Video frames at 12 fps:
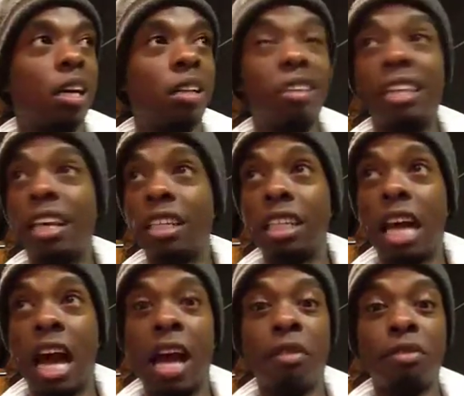their daily
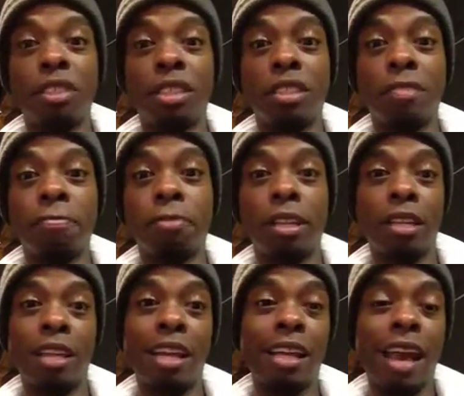lives and
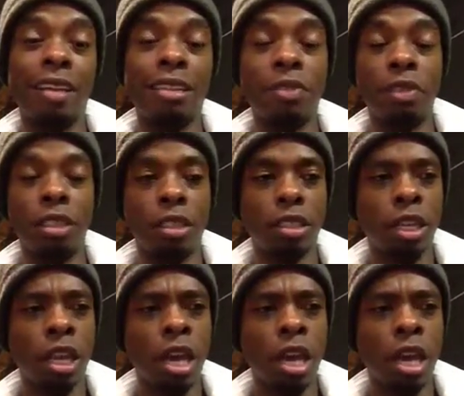daily activities.